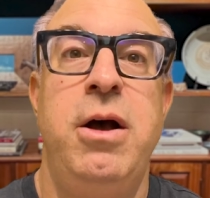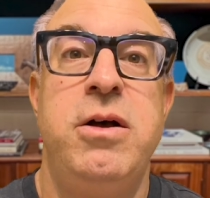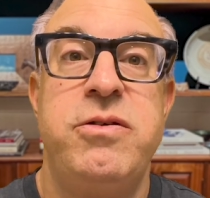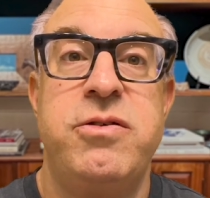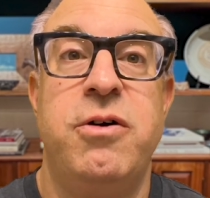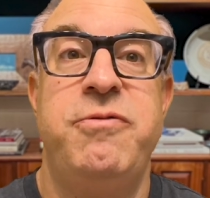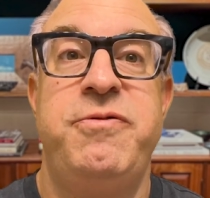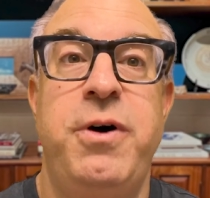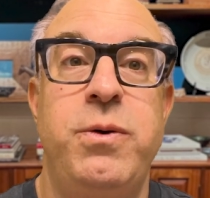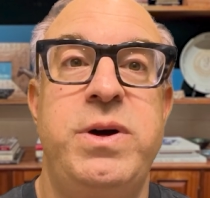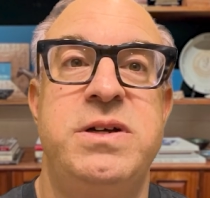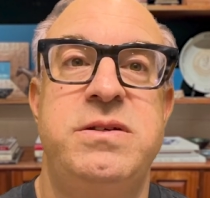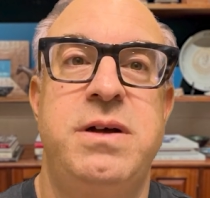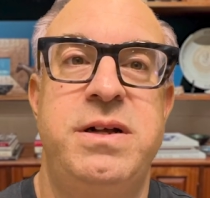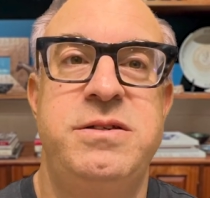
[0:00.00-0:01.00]
So
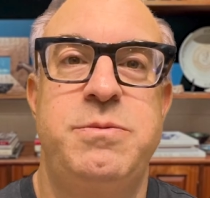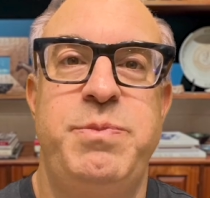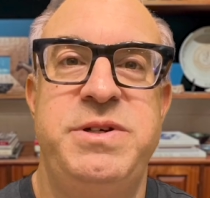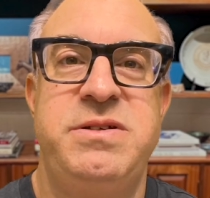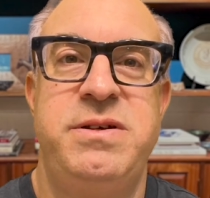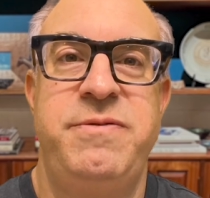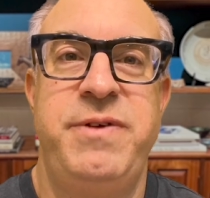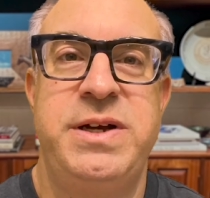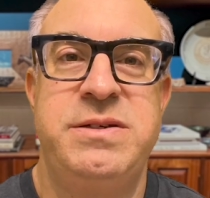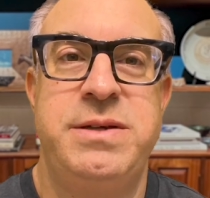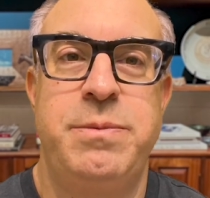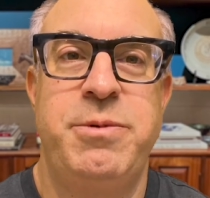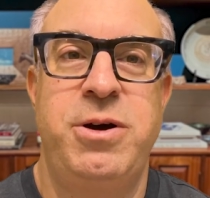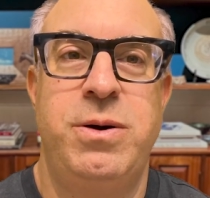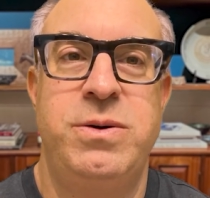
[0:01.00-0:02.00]
focus on specific
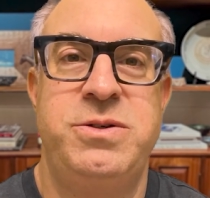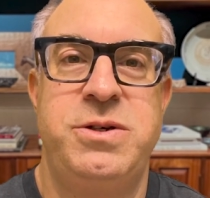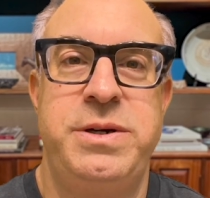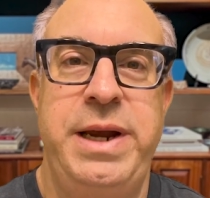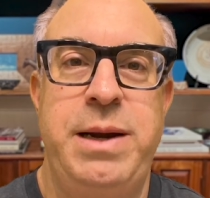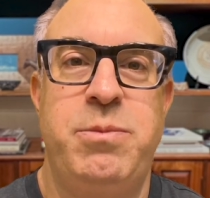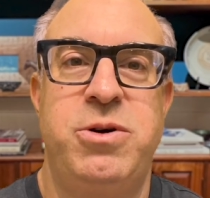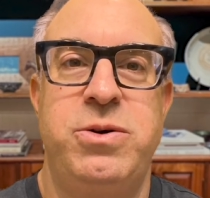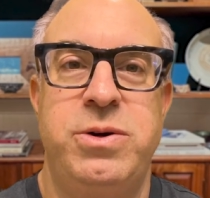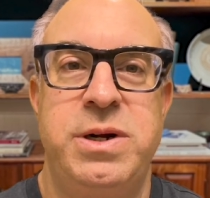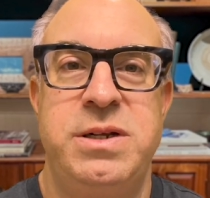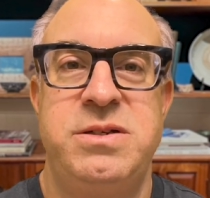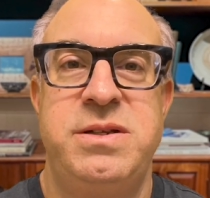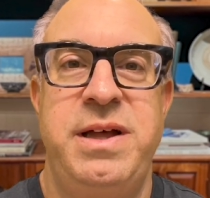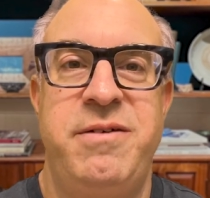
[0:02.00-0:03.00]
zip codes or
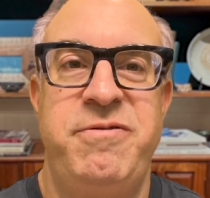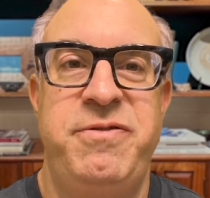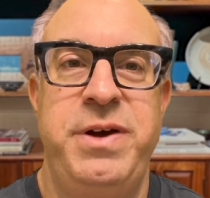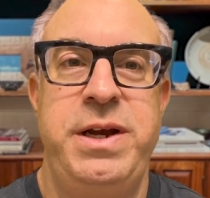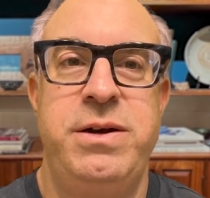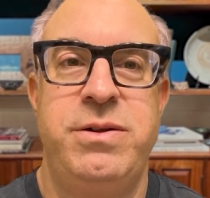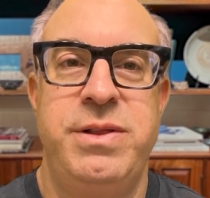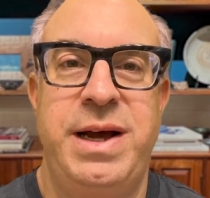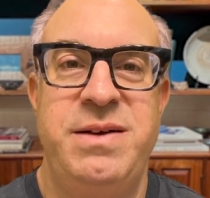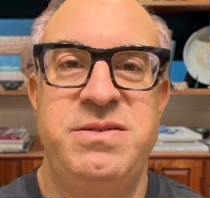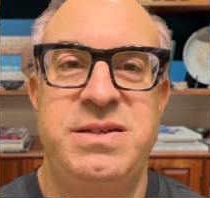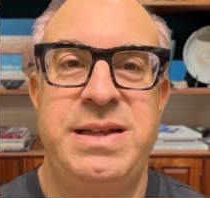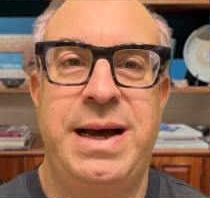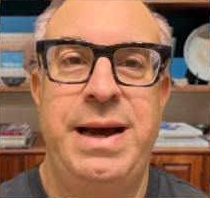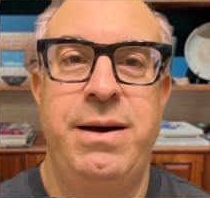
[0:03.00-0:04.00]
neighborhoods that fit your
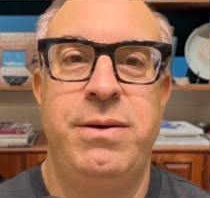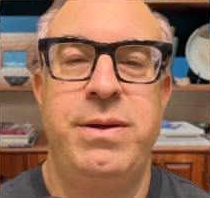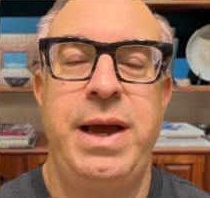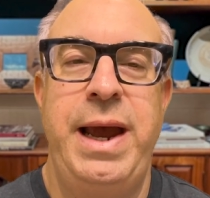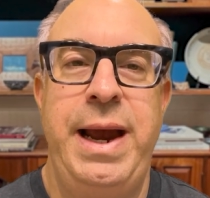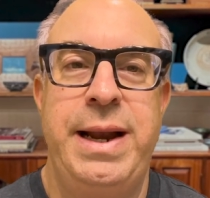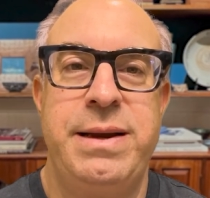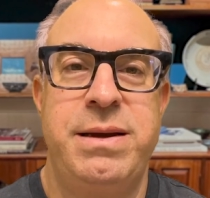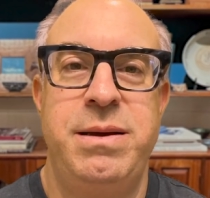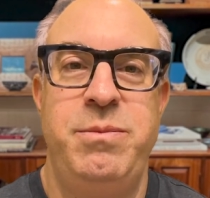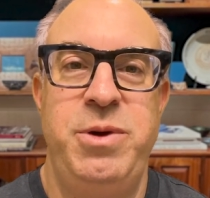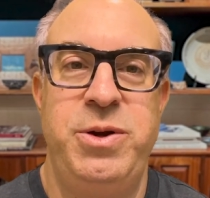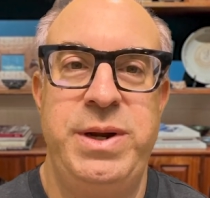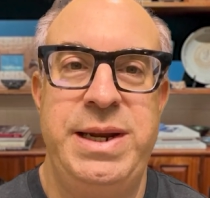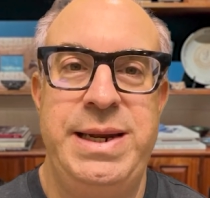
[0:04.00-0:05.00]
lifestyle and
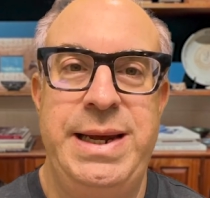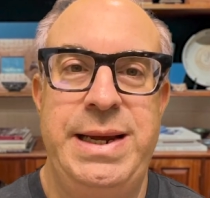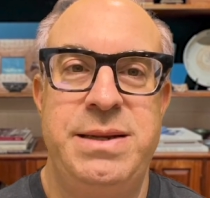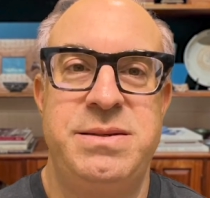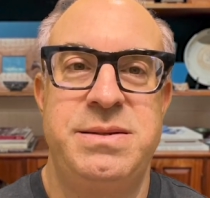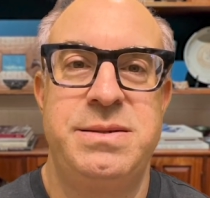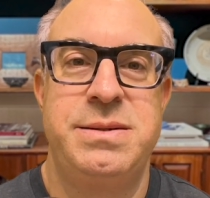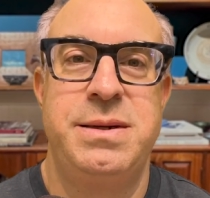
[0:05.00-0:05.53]
commuting needs.